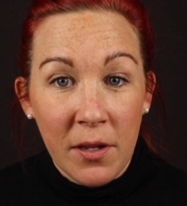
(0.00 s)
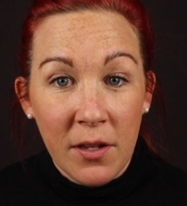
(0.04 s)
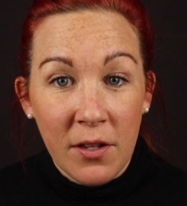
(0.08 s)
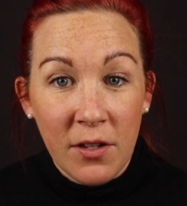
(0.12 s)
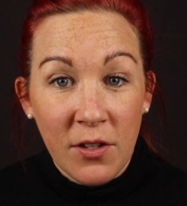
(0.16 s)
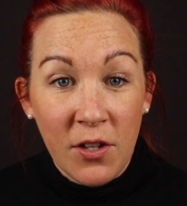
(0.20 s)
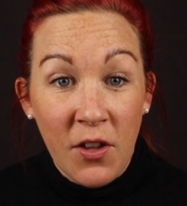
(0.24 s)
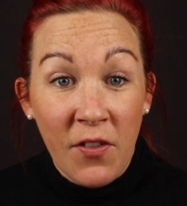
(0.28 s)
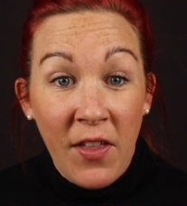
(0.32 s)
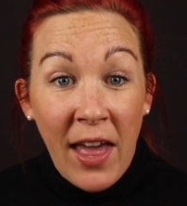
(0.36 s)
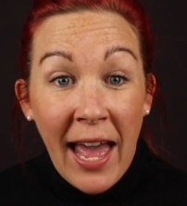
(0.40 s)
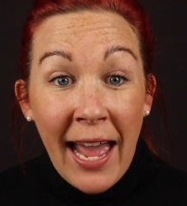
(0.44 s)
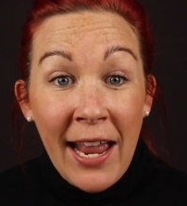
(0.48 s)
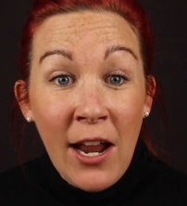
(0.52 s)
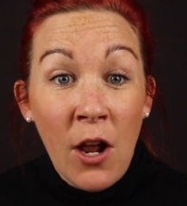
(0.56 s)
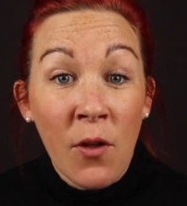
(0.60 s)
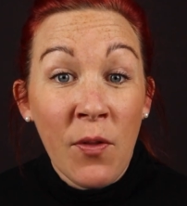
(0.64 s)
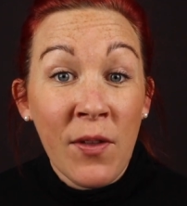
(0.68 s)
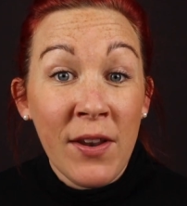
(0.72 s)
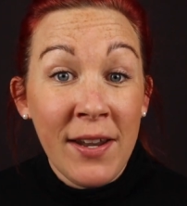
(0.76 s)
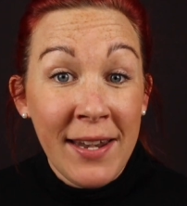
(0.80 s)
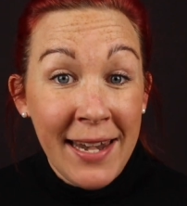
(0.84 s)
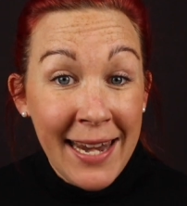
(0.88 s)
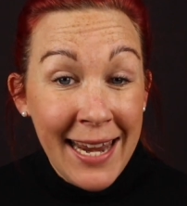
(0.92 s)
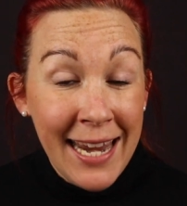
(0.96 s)
so that I
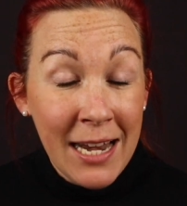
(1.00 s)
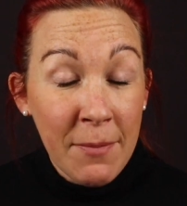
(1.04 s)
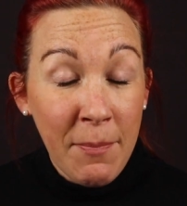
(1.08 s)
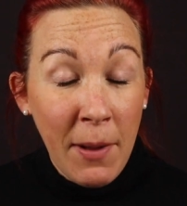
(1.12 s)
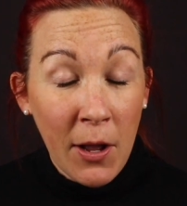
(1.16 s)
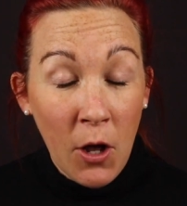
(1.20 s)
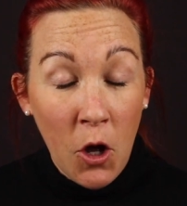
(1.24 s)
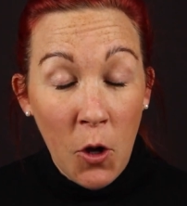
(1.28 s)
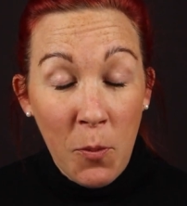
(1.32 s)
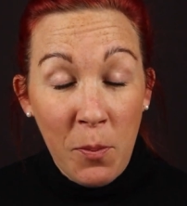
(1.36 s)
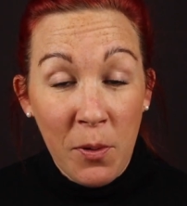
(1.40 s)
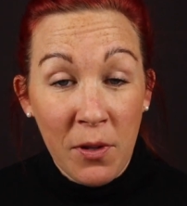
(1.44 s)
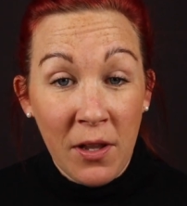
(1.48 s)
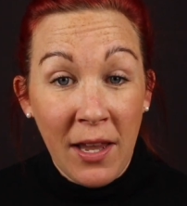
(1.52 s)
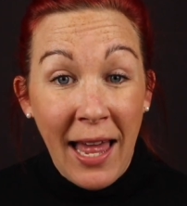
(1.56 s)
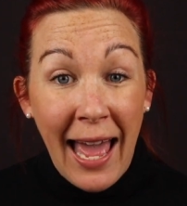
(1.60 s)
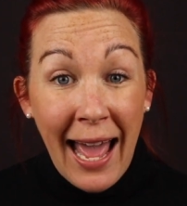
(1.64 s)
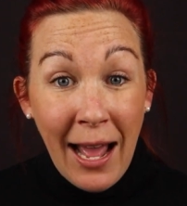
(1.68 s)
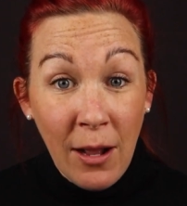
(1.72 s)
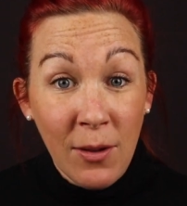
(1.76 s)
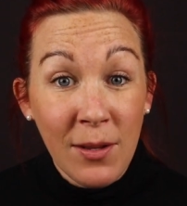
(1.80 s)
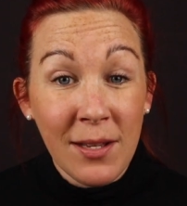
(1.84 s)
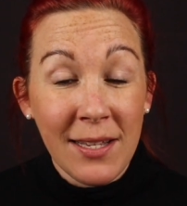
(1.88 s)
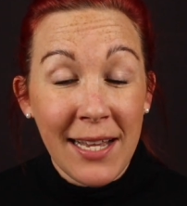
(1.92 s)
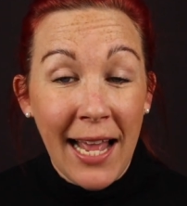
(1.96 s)
only need my couple
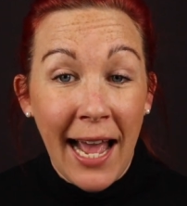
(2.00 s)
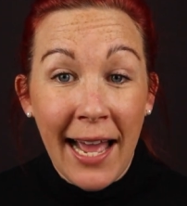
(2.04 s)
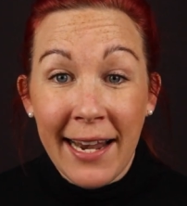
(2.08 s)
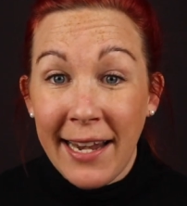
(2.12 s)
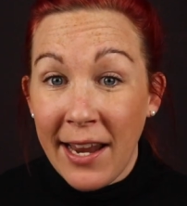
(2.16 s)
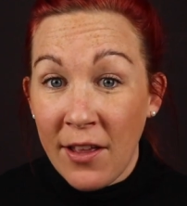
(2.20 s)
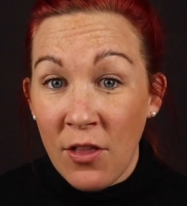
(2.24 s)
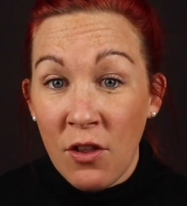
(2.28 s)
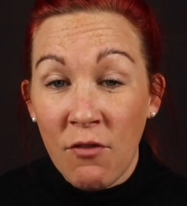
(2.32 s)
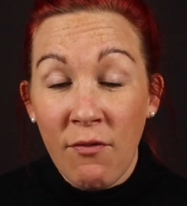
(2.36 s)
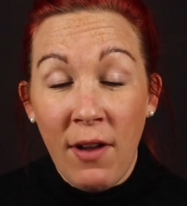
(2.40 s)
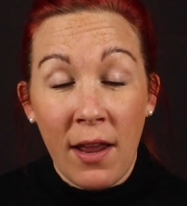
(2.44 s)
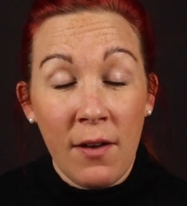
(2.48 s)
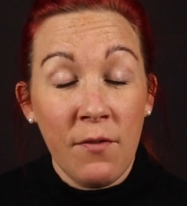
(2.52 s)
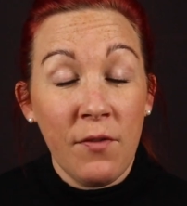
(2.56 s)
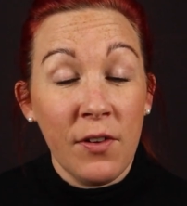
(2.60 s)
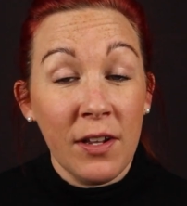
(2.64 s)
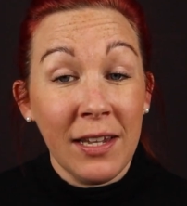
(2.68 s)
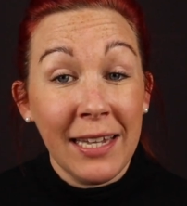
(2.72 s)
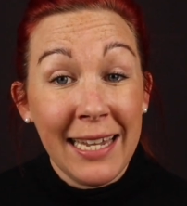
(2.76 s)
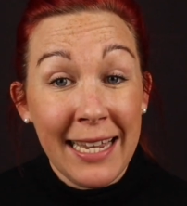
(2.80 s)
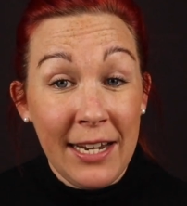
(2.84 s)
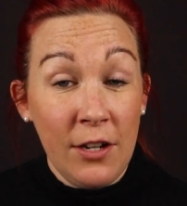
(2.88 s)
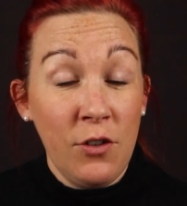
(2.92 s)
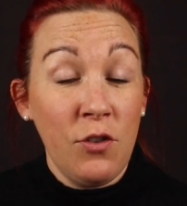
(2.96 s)
outside in the rain for
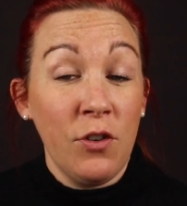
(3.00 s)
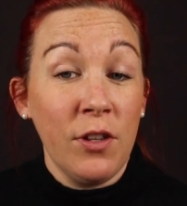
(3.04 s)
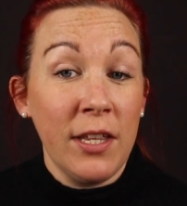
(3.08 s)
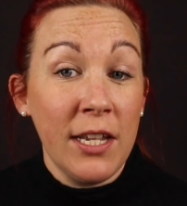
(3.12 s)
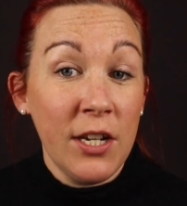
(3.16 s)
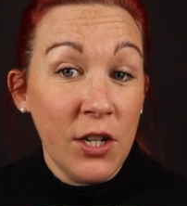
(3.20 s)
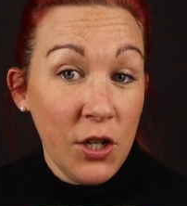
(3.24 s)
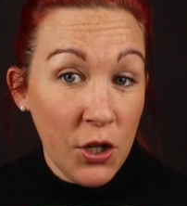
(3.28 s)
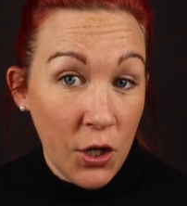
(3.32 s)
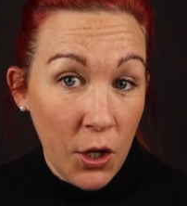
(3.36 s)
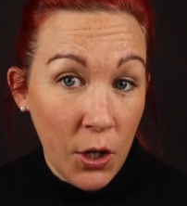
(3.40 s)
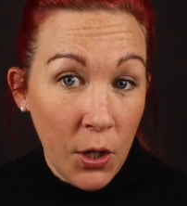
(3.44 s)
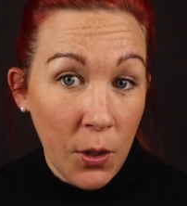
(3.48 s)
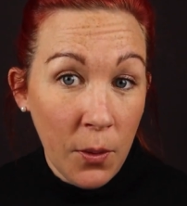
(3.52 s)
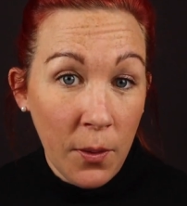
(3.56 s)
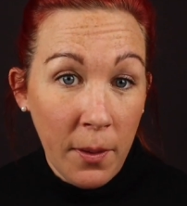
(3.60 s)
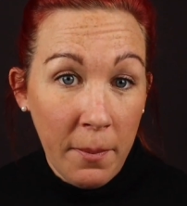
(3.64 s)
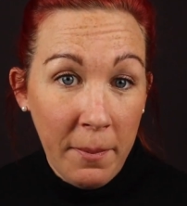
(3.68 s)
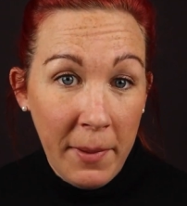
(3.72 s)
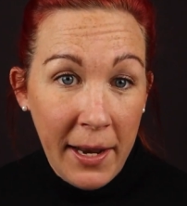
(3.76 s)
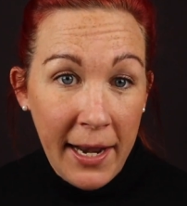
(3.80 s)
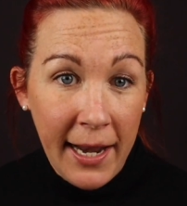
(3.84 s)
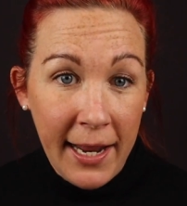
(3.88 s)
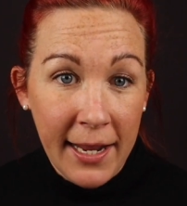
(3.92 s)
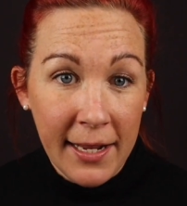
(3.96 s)
literally 2
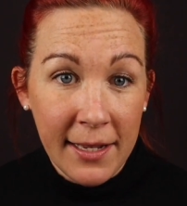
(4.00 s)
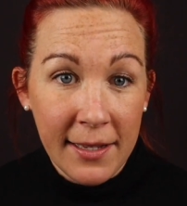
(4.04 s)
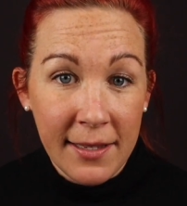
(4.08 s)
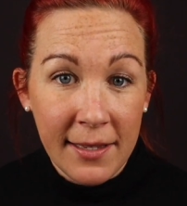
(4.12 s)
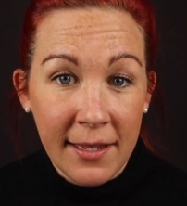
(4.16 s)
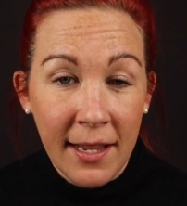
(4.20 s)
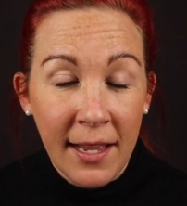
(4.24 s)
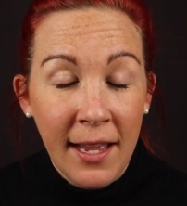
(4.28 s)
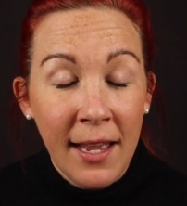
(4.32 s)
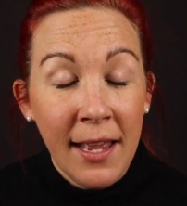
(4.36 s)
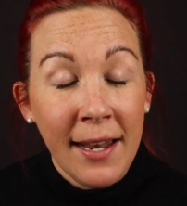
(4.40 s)
minutes.